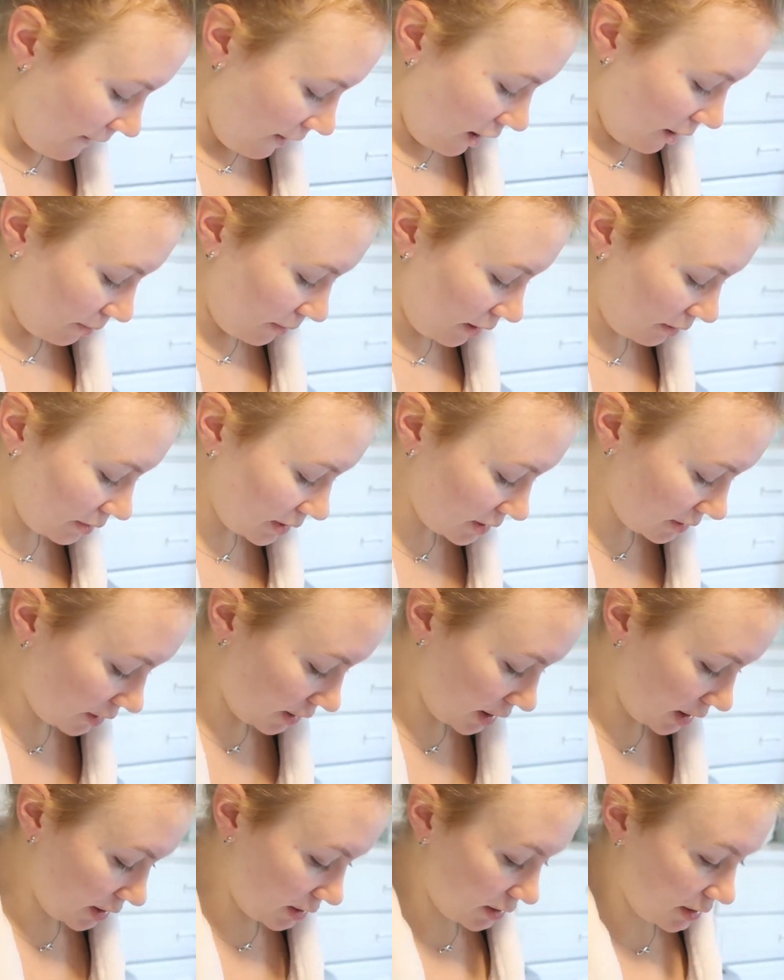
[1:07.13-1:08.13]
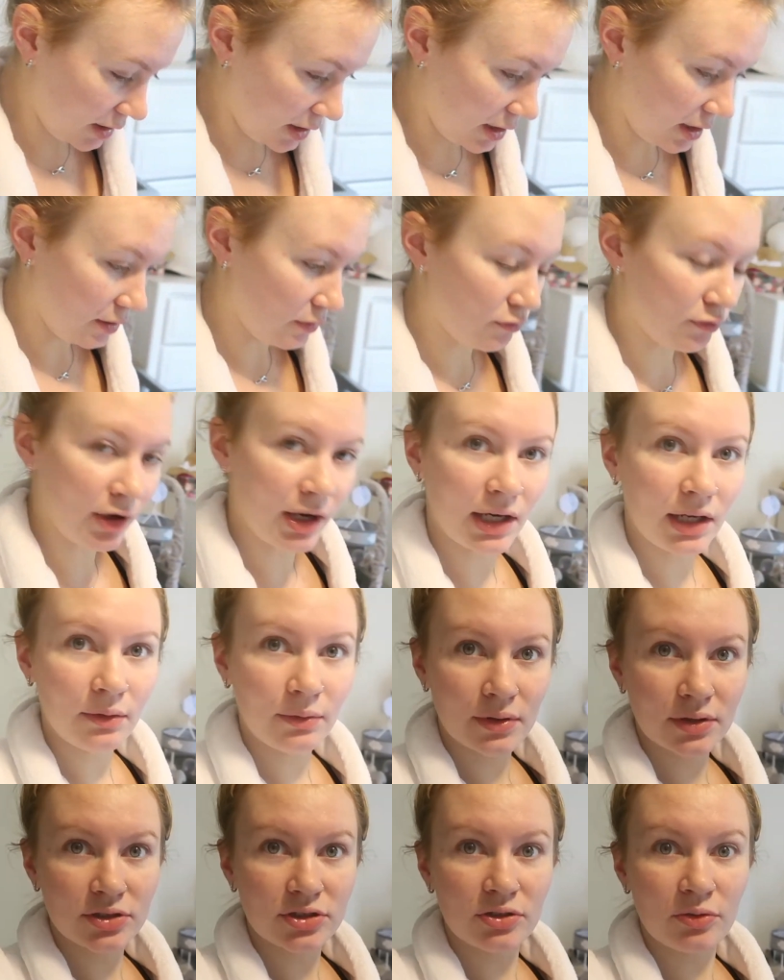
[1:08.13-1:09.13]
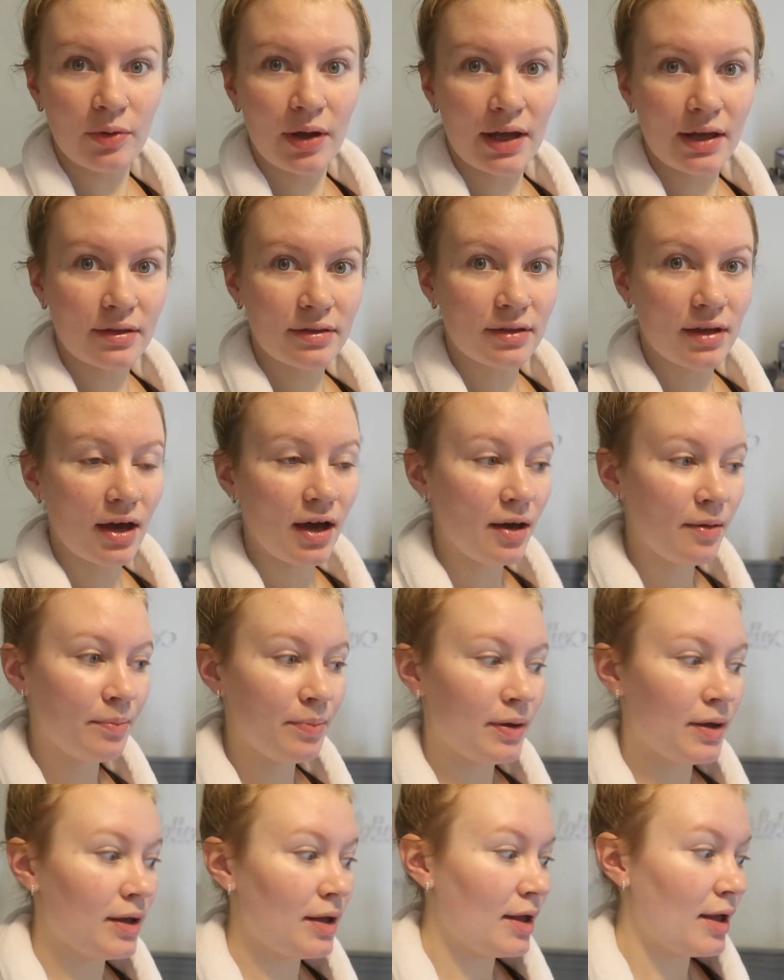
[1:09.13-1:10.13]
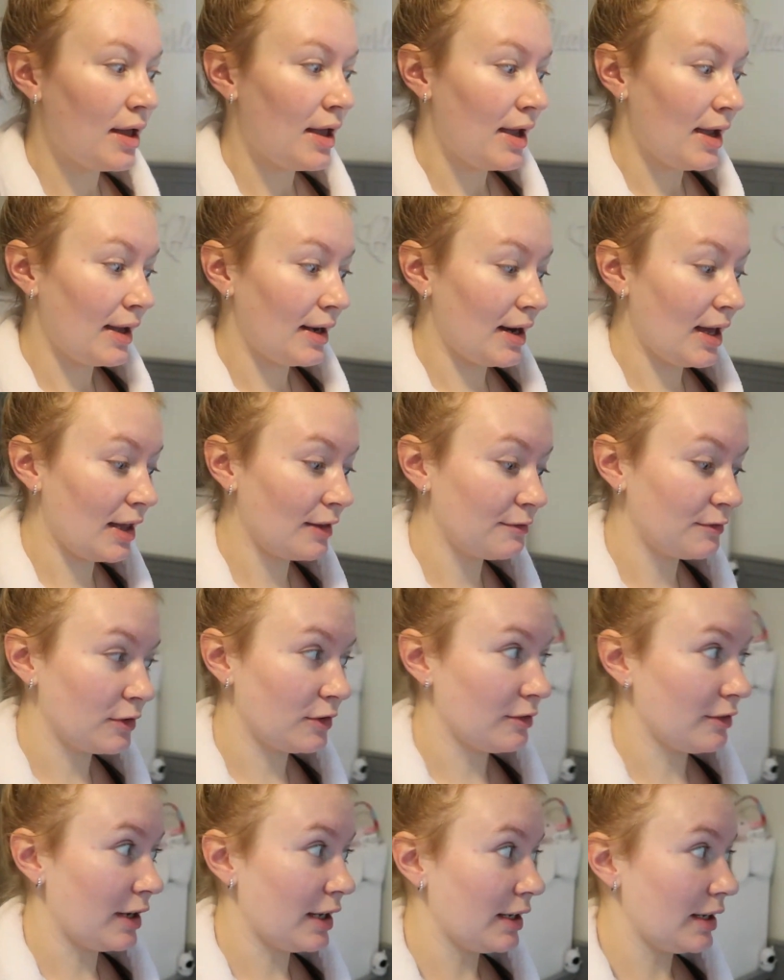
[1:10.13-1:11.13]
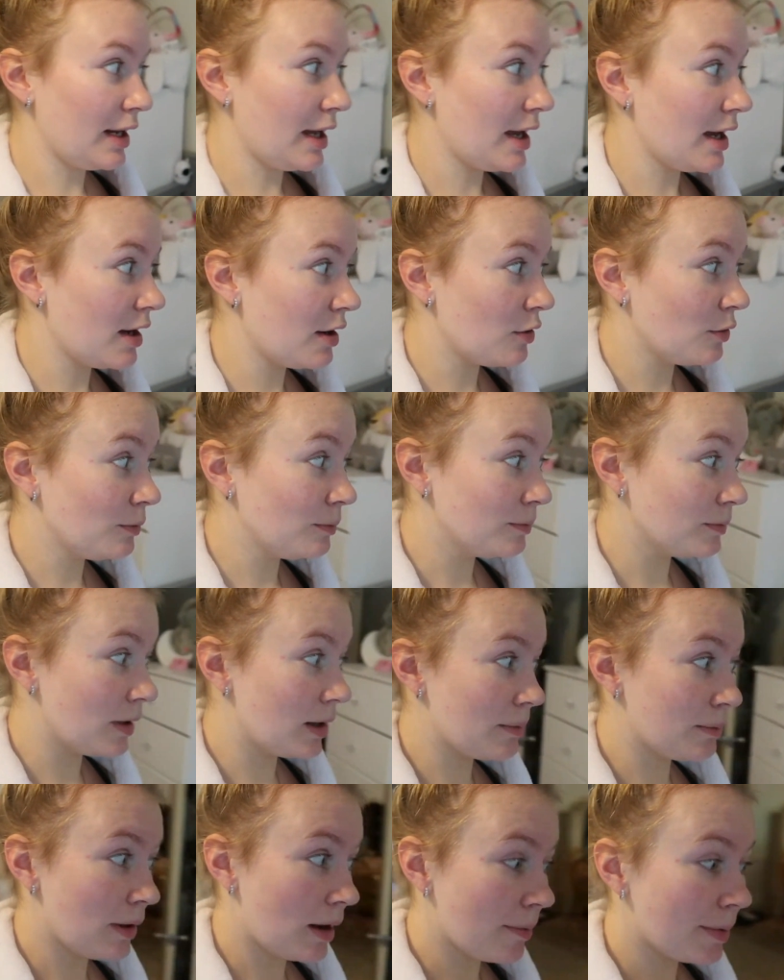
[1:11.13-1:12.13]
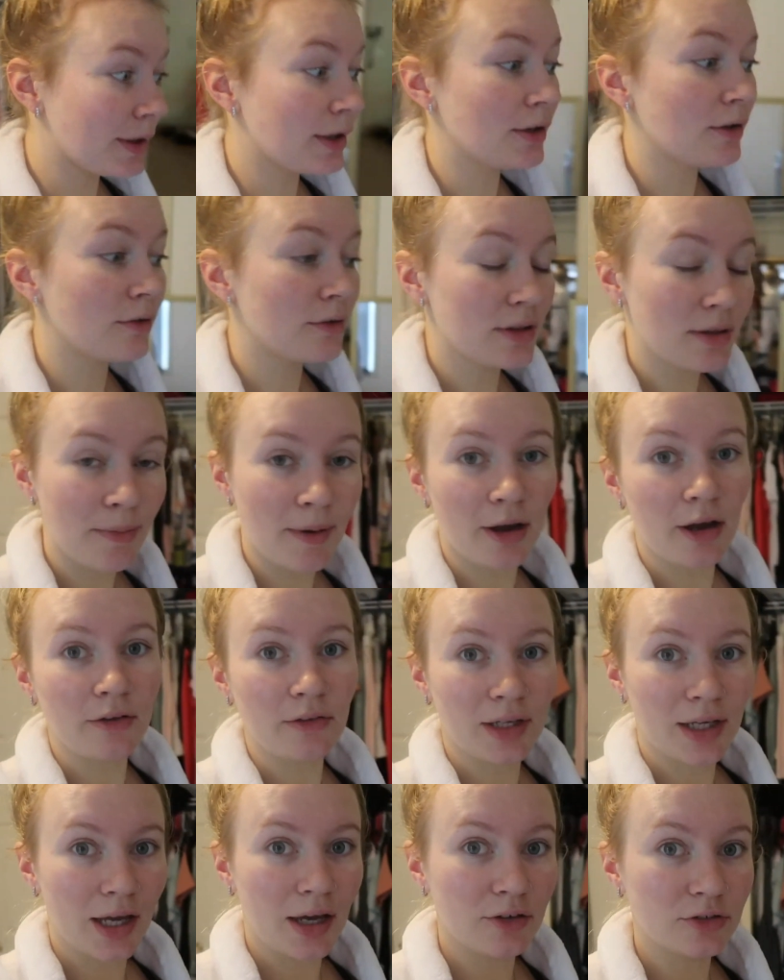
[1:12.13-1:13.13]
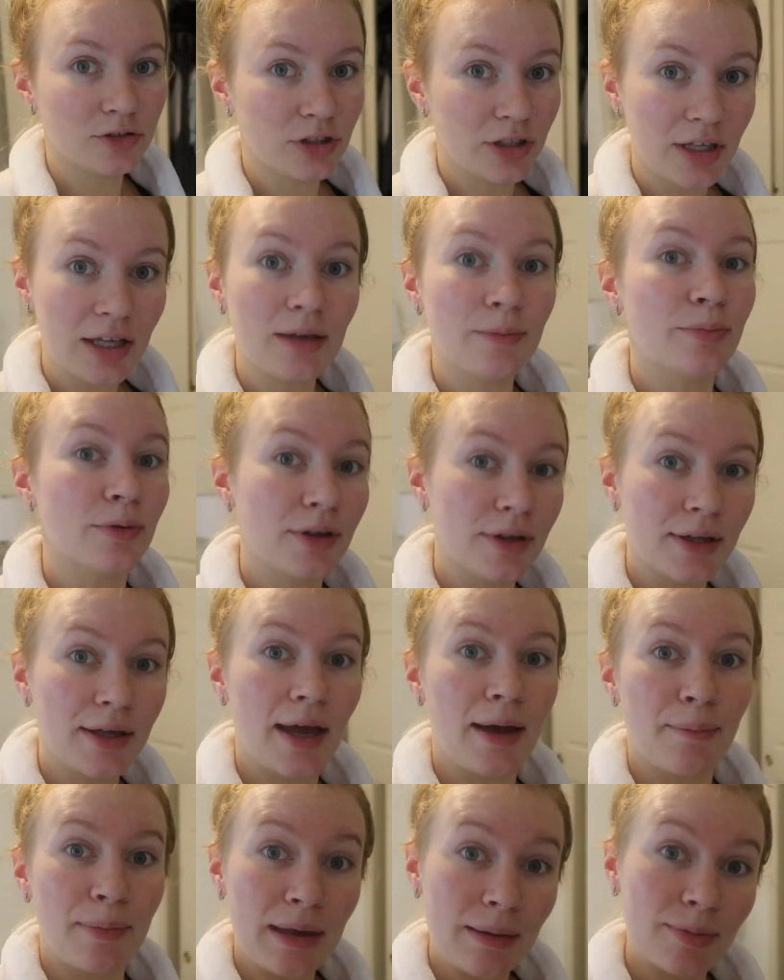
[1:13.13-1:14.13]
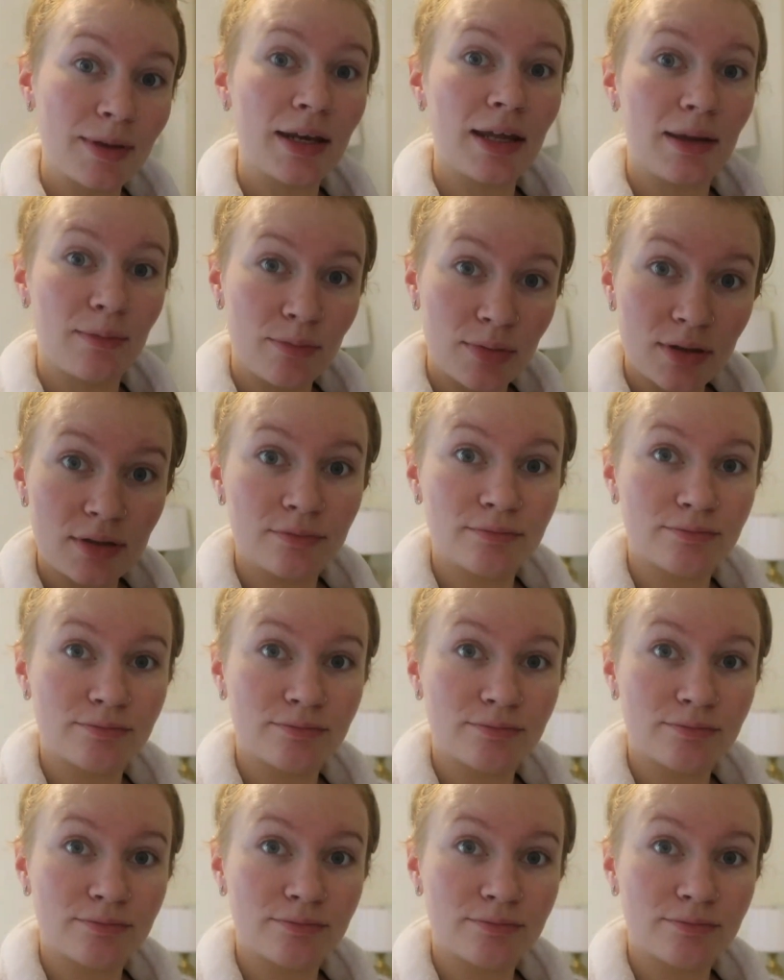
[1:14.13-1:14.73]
I'll probably start getting ready once she wakes up. And as for right now, I'm probably gonna go sit back on the couch and keep looking at baby names.